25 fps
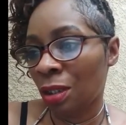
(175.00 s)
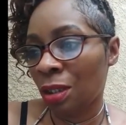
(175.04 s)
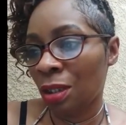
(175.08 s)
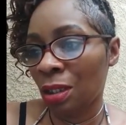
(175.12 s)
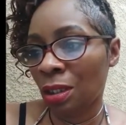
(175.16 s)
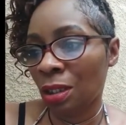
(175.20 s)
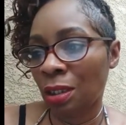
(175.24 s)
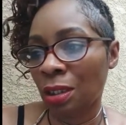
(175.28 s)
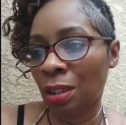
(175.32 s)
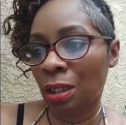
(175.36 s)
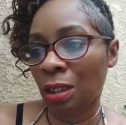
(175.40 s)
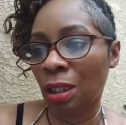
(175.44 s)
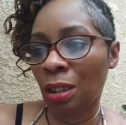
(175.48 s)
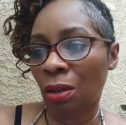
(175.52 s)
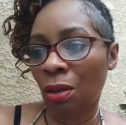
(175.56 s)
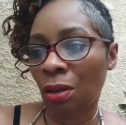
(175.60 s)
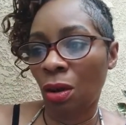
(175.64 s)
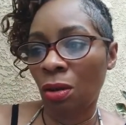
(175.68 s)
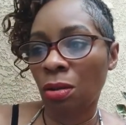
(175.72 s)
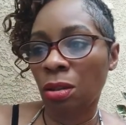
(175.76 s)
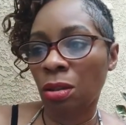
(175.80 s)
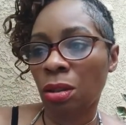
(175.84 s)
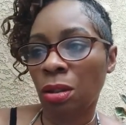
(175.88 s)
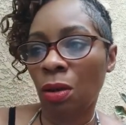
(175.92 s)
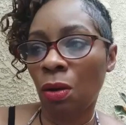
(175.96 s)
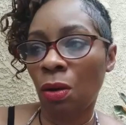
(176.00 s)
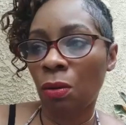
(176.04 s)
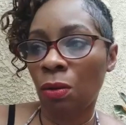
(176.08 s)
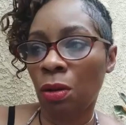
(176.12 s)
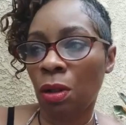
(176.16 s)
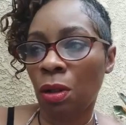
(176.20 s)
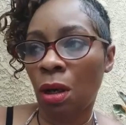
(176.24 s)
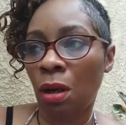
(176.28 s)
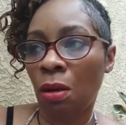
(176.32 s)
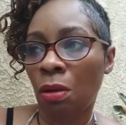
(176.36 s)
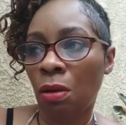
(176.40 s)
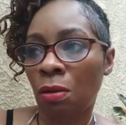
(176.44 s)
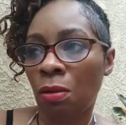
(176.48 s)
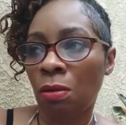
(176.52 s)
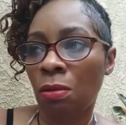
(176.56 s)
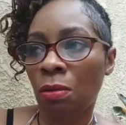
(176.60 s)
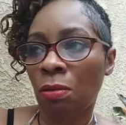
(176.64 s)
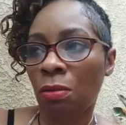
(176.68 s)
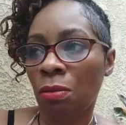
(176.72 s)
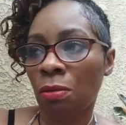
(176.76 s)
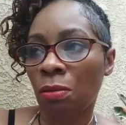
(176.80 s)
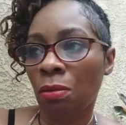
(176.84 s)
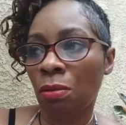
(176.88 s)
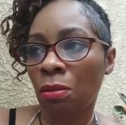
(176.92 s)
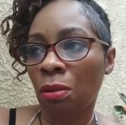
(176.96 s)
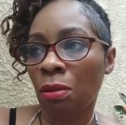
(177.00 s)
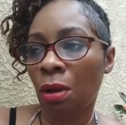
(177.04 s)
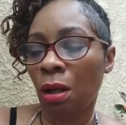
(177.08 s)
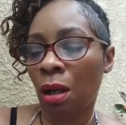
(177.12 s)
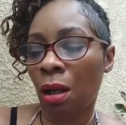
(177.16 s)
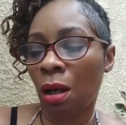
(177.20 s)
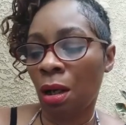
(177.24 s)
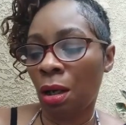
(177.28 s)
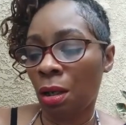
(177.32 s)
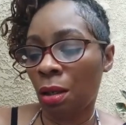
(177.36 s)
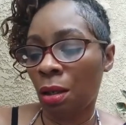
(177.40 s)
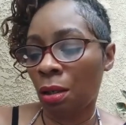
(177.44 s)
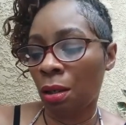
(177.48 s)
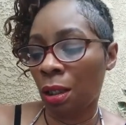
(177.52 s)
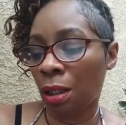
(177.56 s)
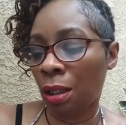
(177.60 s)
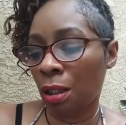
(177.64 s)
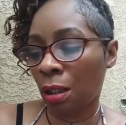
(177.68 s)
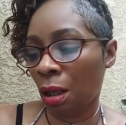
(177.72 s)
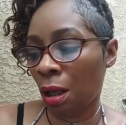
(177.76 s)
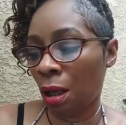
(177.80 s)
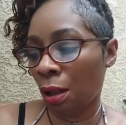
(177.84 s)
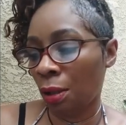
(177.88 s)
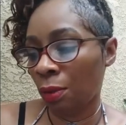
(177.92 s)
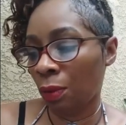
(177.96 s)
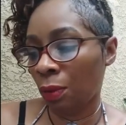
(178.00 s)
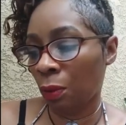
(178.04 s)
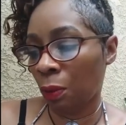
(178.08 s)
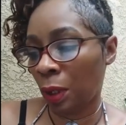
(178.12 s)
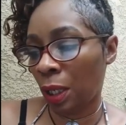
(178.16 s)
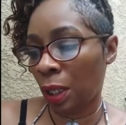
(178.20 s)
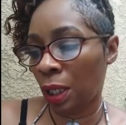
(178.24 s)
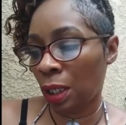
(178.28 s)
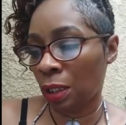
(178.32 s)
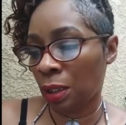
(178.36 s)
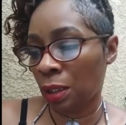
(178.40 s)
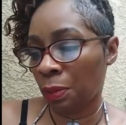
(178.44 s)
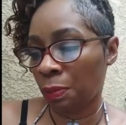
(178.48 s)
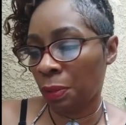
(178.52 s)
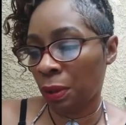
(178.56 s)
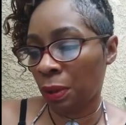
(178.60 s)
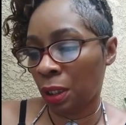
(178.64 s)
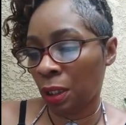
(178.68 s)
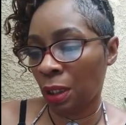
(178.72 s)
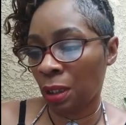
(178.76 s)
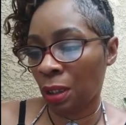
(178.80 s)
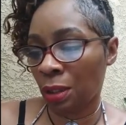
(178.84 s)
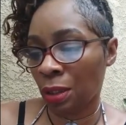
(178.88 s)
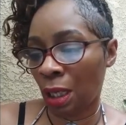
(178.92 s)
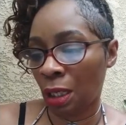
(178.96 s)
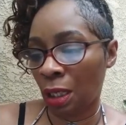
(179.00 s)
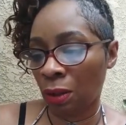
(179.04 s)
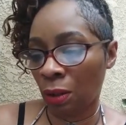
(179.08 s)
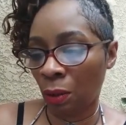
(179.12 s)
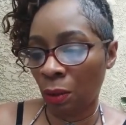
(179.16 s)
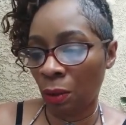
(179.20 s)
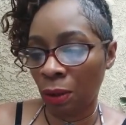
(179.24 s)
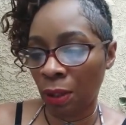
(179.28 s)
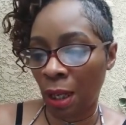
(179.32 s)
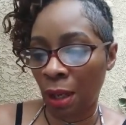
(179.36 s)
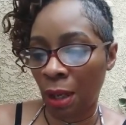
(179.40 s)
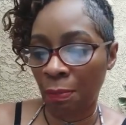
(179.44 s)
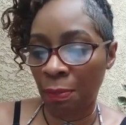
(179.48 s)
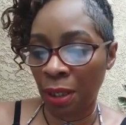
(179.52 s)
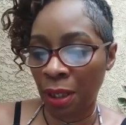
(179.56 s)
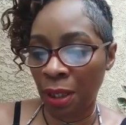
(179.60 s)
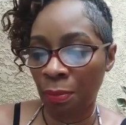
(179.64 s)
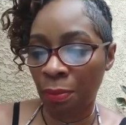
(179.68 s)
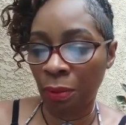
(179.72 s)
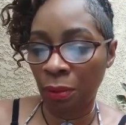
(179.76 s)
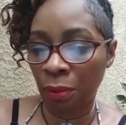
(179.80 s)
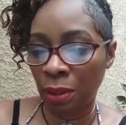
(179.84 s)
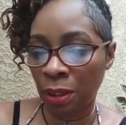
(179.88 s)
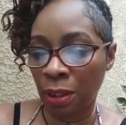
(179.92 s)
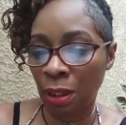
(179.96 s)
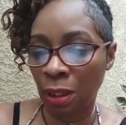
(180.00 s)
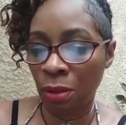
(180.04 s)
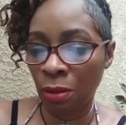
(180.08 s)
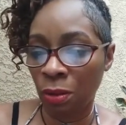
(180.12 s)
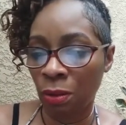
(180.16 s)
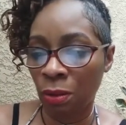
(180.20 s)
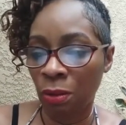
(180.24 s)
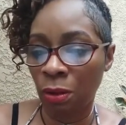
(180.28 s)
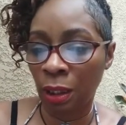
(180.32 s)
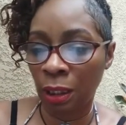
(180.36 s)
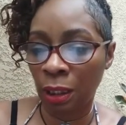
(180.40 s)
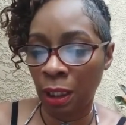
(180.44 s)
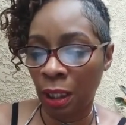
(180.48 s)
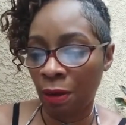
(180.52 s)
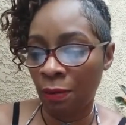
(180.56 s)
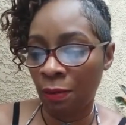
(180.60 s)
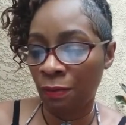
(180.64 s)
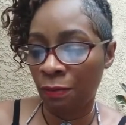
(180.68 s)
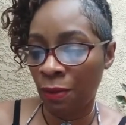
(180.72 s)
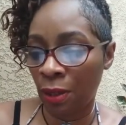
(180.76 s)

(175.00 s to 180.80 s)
this can also go in other ways, because I know that people tend to look at